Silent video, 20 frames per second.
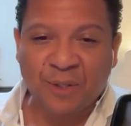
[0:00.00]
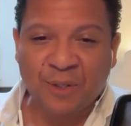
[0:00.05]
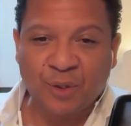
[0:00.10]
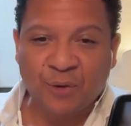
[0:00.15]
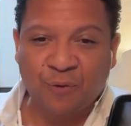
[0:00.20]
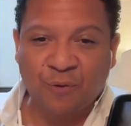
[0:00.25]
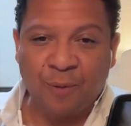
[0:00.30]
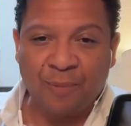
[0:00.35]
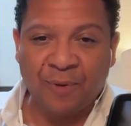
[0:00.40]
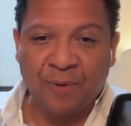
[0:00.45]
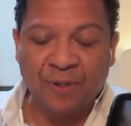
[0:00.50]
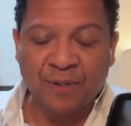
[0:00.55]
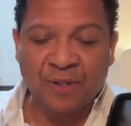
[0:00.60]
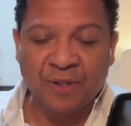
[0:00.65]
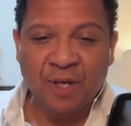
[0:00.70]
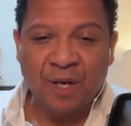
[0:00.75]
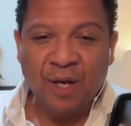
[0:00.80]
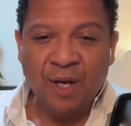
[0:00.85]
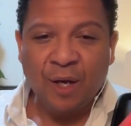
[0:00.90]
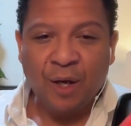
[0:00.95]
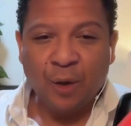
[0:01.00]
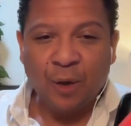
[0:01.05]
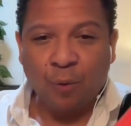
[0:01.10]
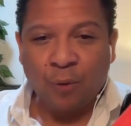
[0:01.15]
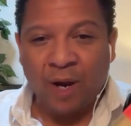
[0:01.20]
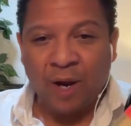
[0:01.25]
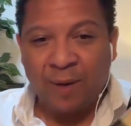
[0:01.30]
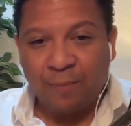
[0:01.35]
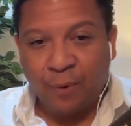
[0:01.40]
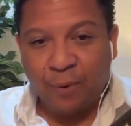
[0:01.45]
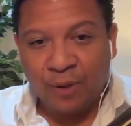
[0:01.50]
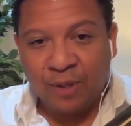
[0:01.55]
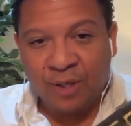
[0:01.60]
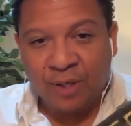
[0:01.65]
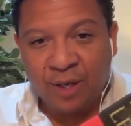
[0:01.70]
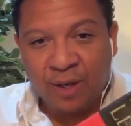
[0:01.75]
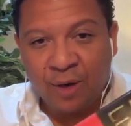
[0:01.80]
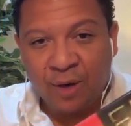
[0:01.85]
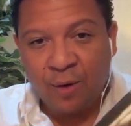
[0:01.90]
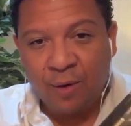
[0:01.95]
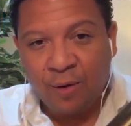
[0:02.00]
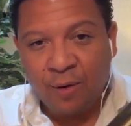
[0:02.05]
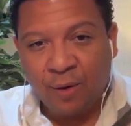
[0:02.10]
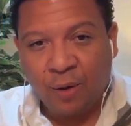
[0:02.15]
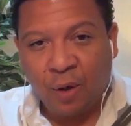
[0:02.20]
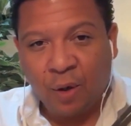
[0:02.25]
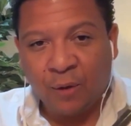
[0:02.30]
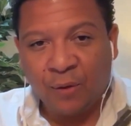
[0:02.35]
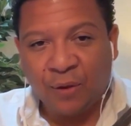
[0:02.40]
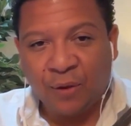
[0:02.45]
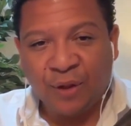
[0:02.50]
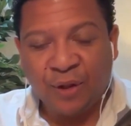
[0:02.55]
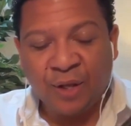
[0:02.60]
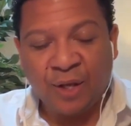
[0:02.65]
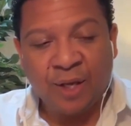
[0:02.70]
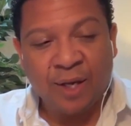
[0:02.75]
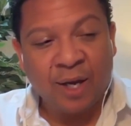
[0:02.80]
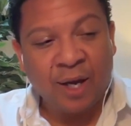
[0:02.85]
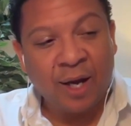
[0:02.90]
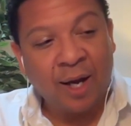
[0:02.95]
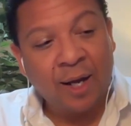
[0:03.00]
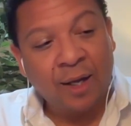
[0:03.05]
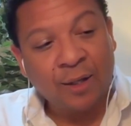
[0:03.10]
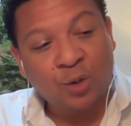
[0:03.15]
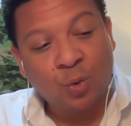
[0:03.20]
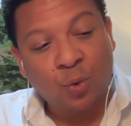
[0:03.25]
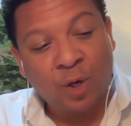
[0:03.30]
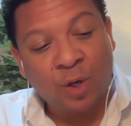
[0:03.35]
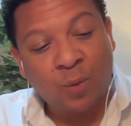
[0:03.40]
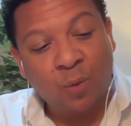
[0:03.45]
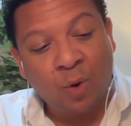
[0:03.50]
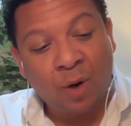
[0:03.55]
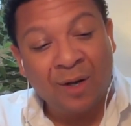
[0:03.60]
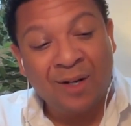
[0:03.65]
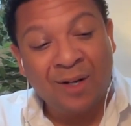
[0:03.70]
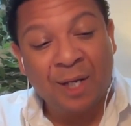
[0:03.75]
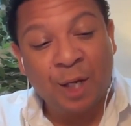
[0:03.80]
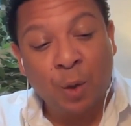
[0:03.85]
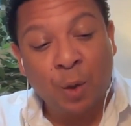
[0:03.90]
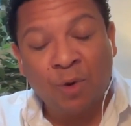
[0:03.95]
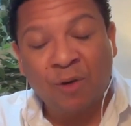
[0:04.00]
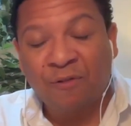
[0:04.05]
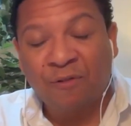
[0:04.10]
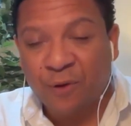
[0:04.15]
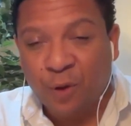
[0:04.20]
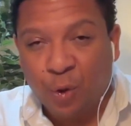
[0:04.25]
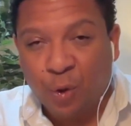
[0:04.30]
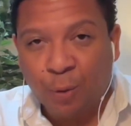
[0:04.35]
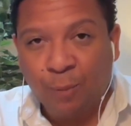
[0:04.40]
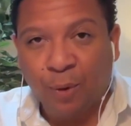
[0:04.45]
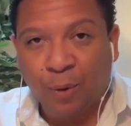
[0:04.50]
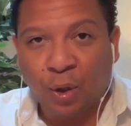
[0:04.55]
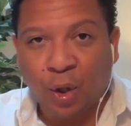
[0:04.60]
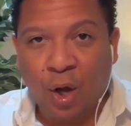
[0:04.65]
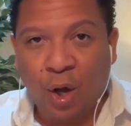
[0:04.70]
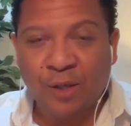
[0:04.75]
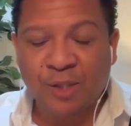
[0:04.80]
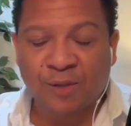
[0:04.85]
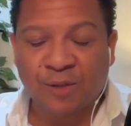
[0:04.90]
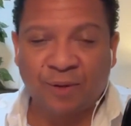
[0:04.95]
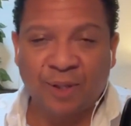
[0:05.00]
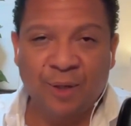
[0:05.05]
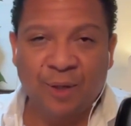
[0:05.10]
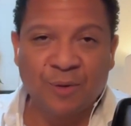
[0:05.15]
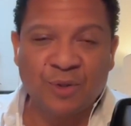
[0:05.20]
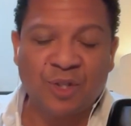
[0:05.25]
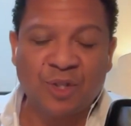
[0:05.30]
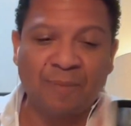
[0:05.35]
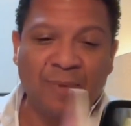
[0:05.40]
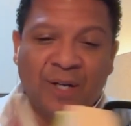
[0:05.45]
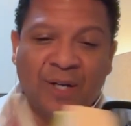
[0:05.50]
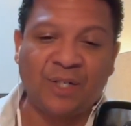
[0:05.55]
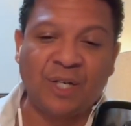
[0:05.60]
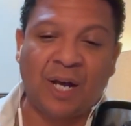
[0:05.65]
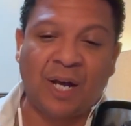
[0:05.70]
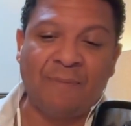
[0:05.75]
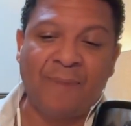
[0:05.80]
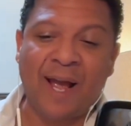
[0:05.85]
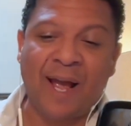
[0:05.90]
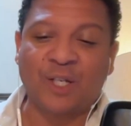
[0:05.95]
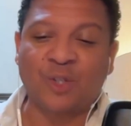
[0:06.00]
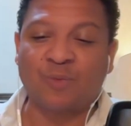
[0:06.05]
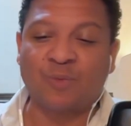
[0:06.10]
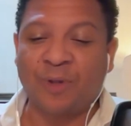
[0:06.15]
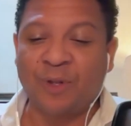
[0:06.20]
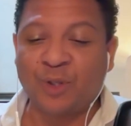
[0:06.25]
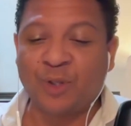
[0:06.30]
It's from this great book here called the 21 Irrefutable Laws of Leadership by John Maxwell.